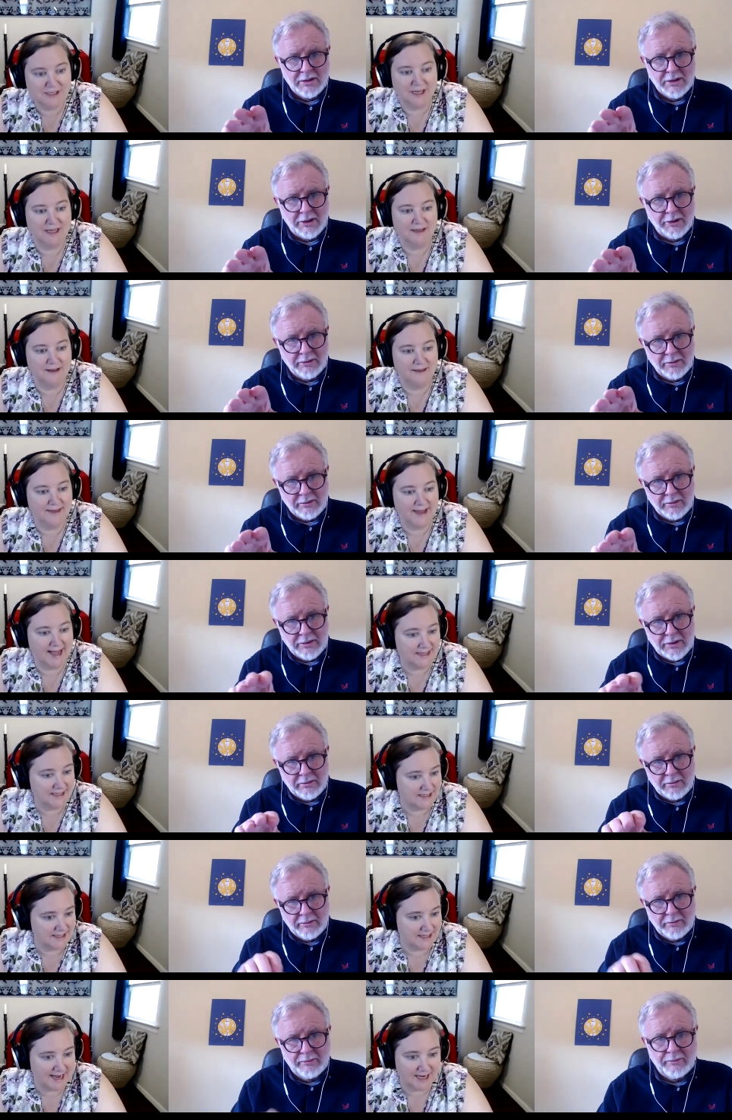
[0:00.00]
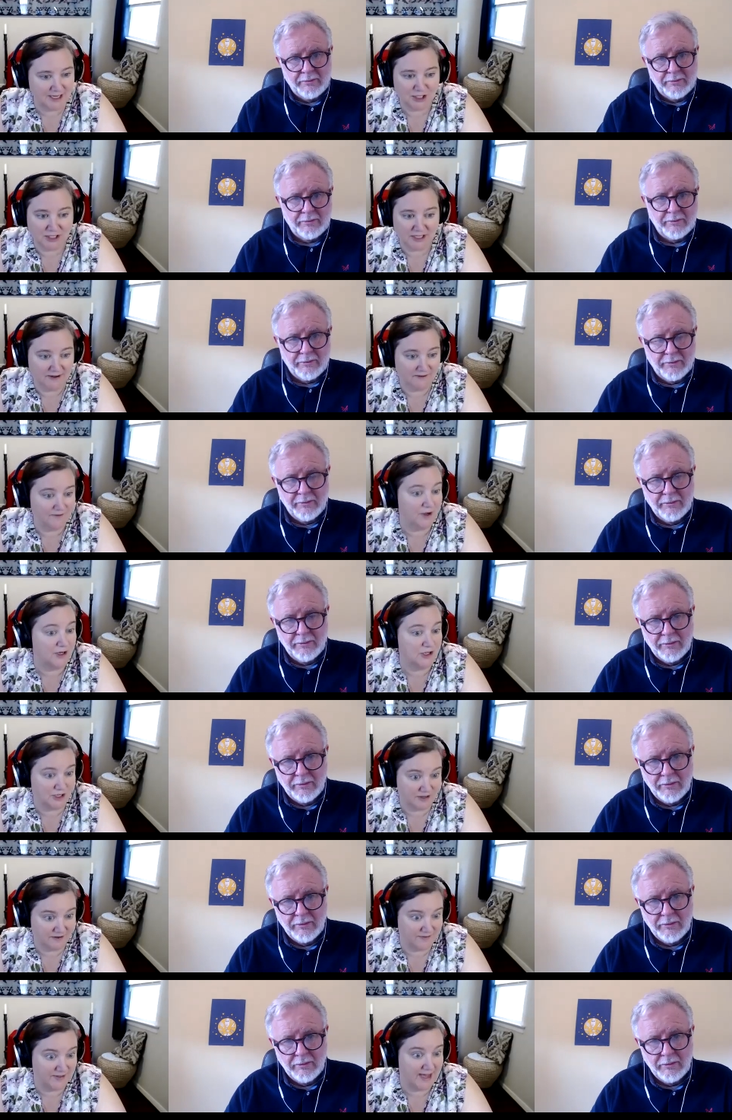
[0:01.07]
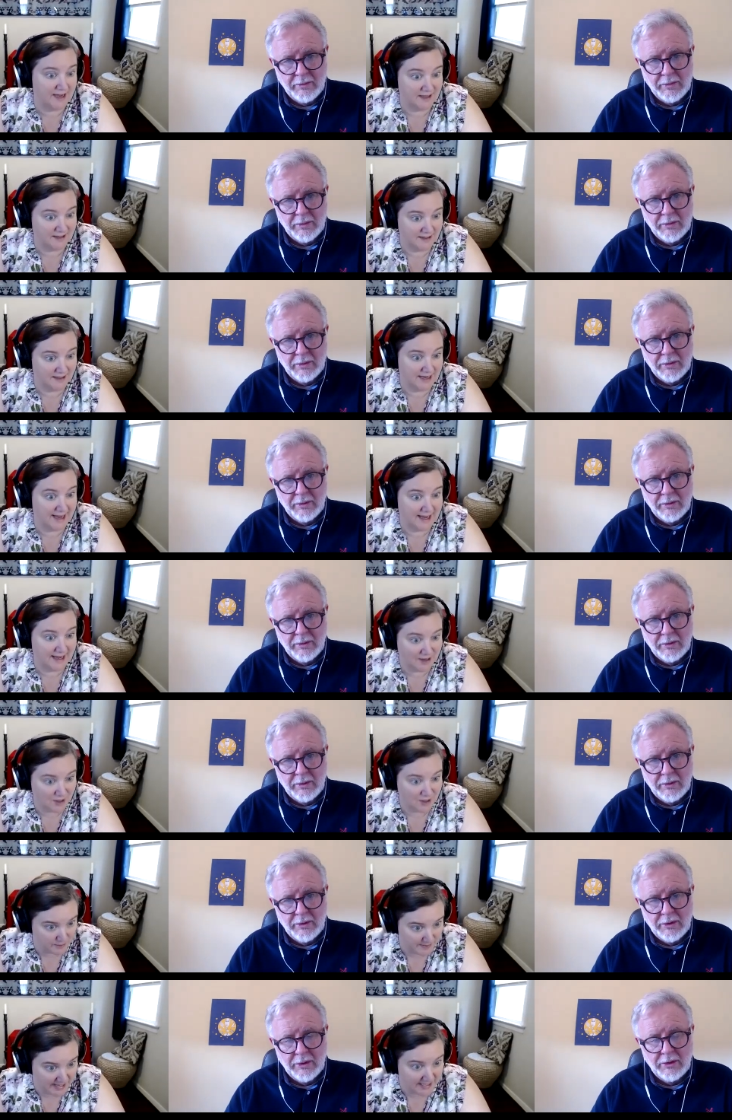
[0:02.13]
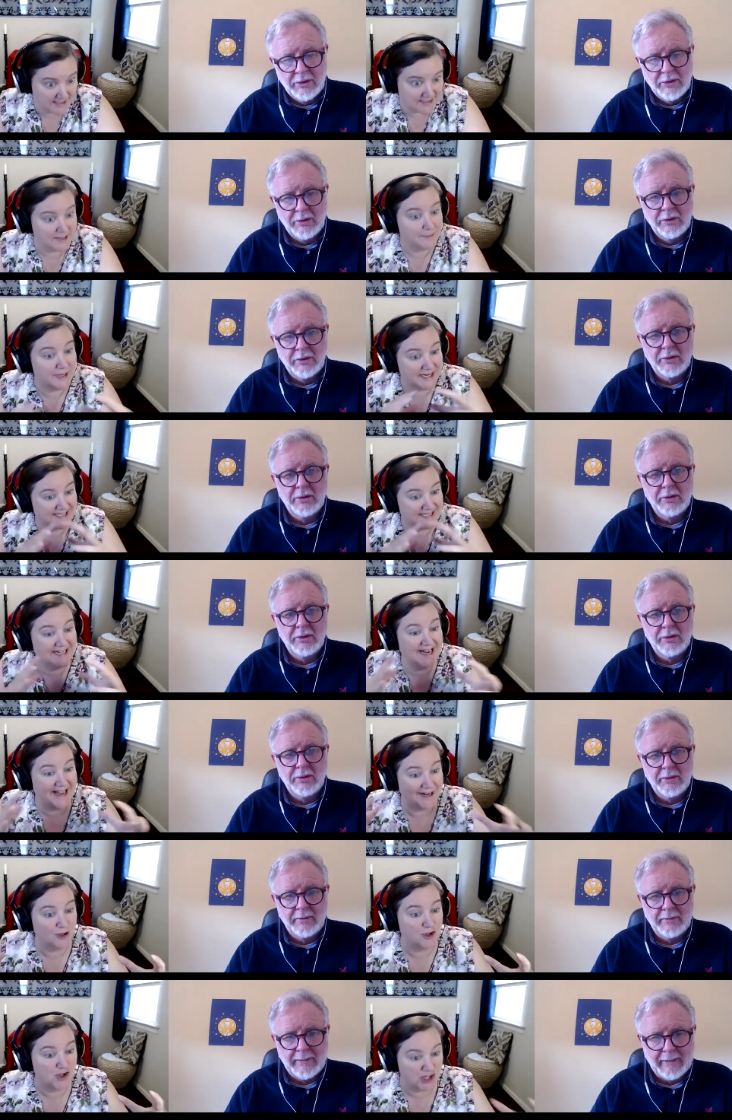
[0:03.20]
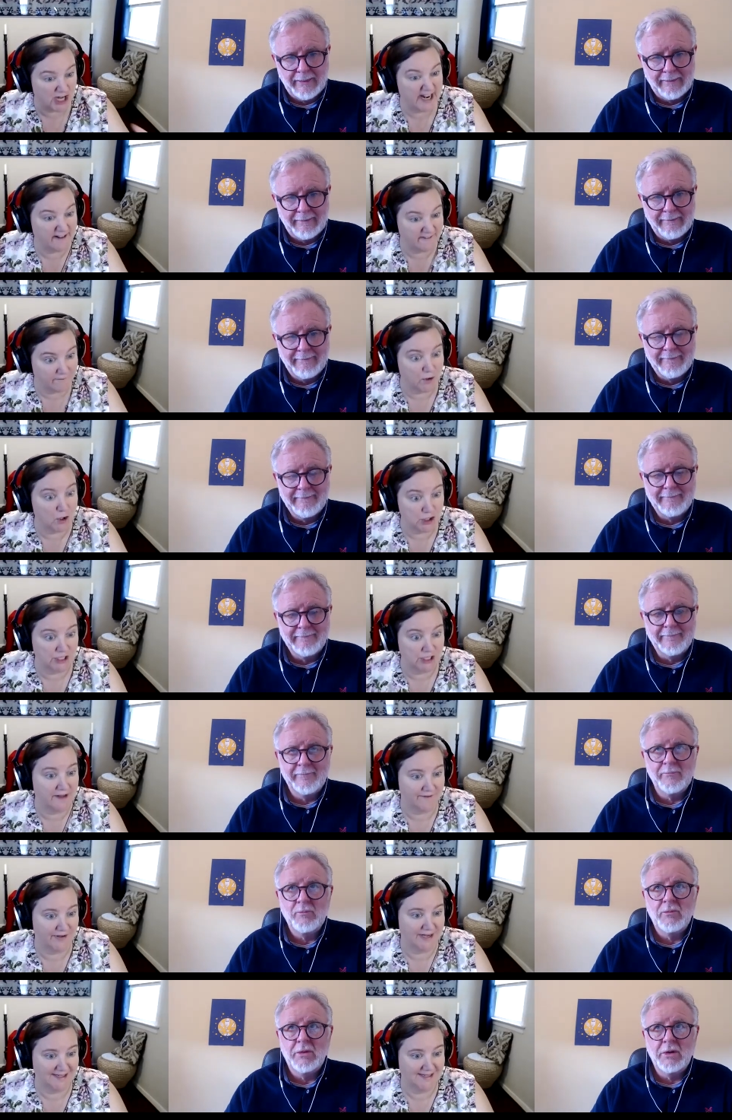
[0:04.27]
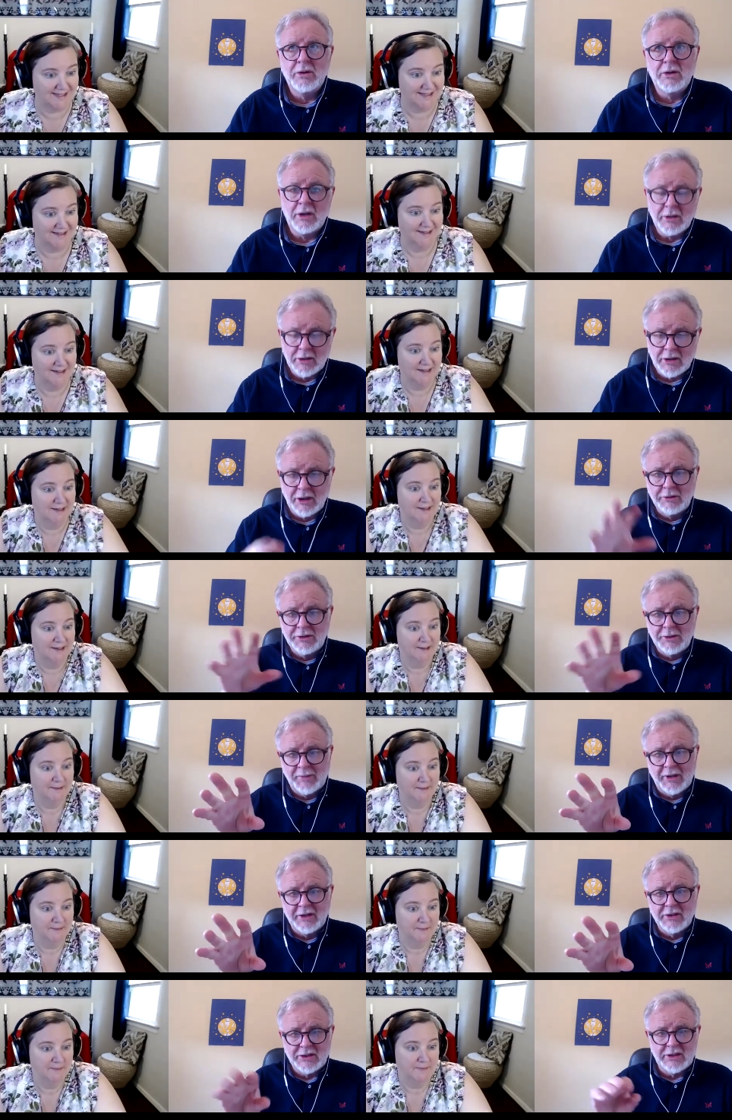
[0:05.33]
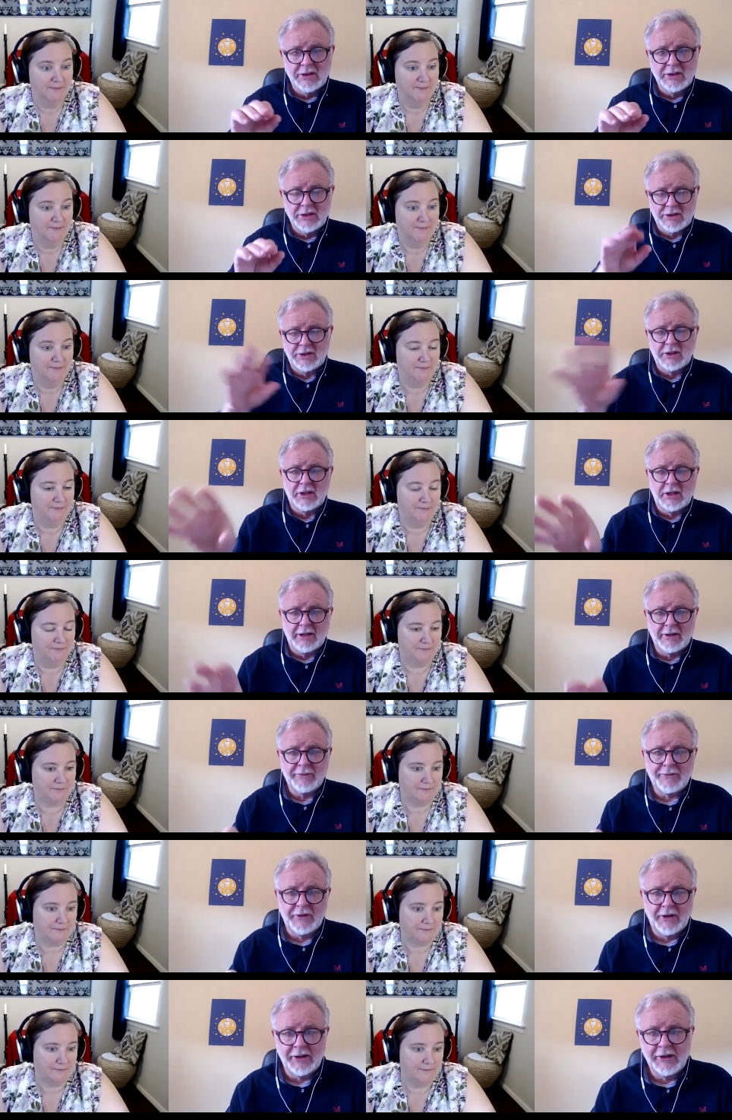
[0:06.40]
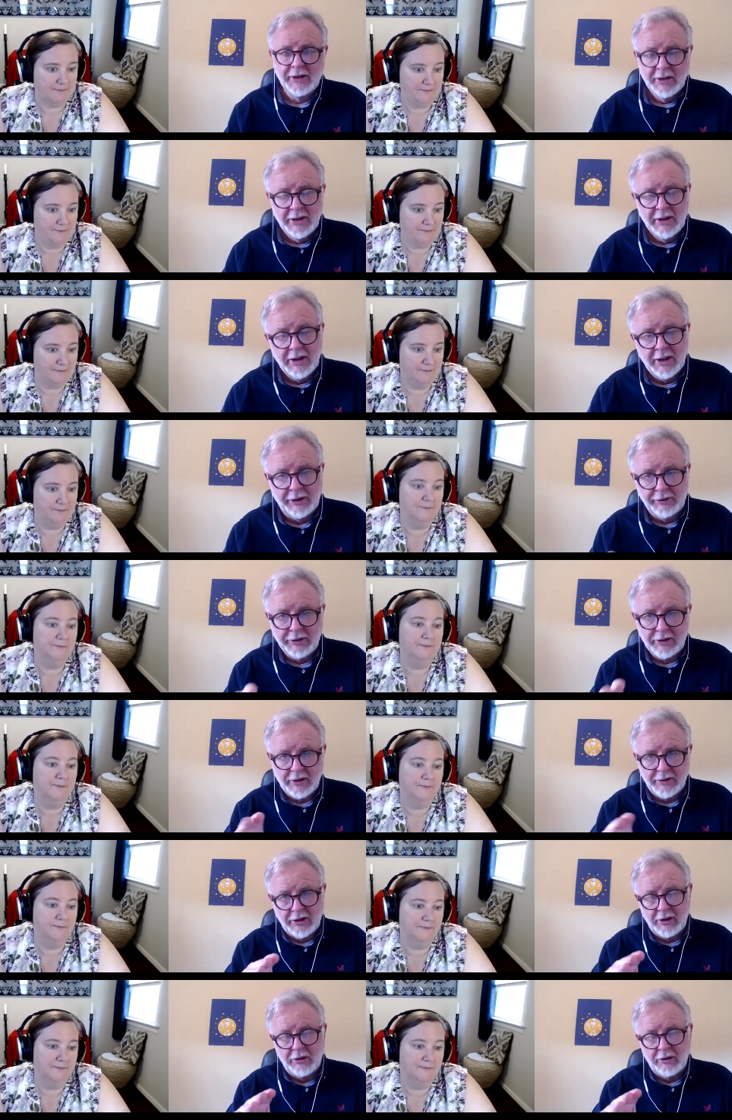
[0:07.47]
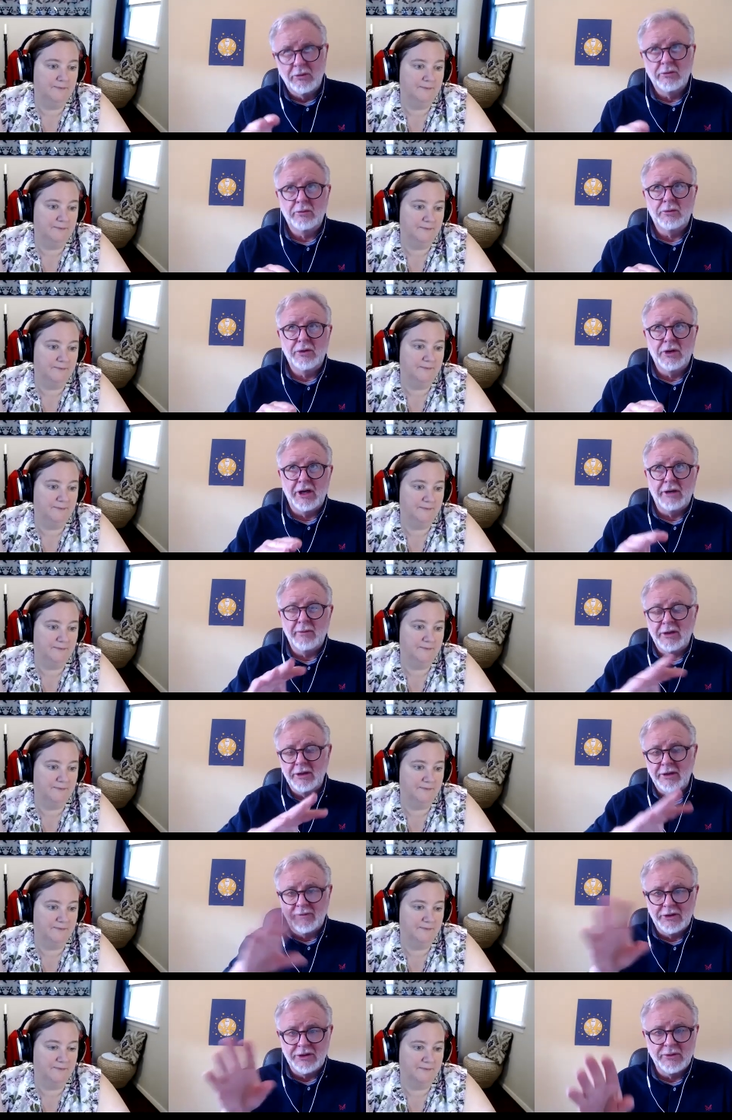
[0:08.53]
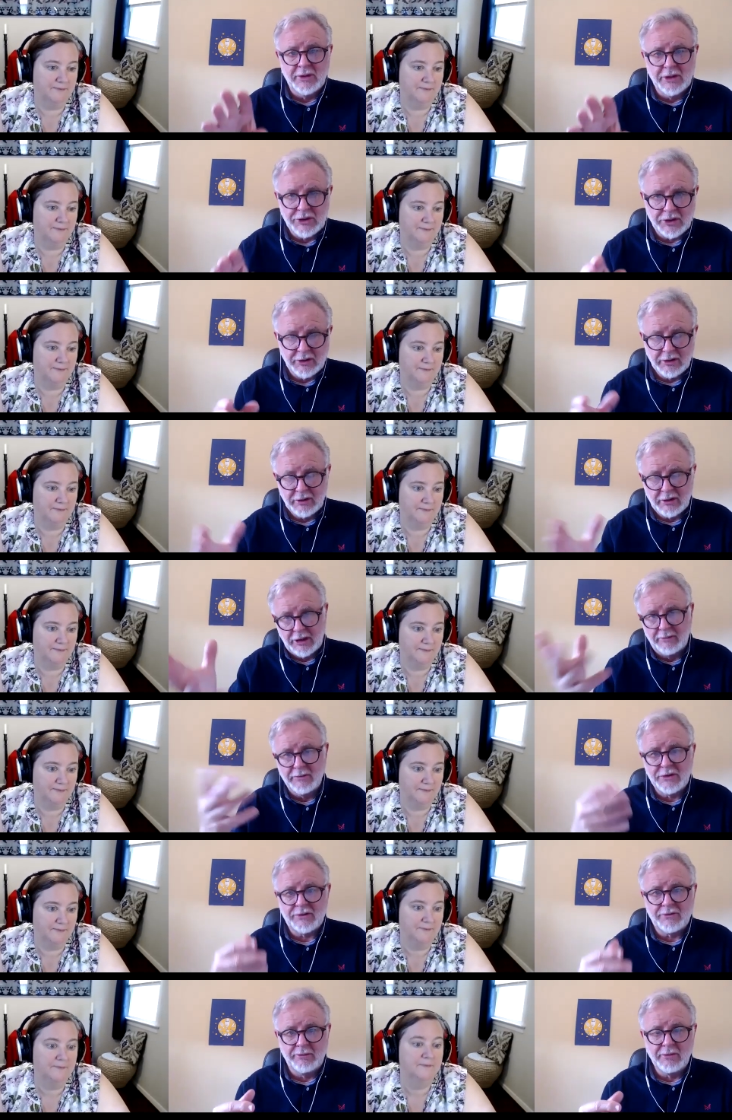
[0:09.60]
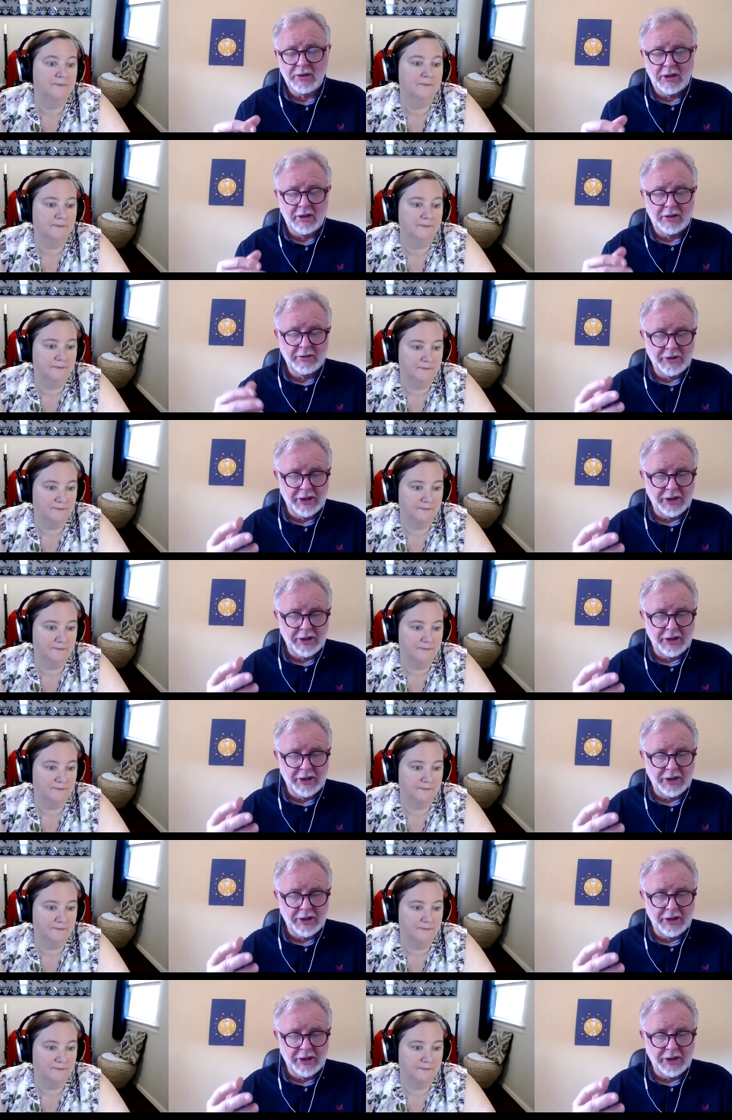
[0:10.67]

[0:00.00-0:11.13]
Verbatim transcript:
Speaker 1: and so, that's actually a function of that codependency, but it's an energetic version of it.
Speaker 2: Okay, and codependency, just to clarify, and the, the, whole name individuation comes from Carl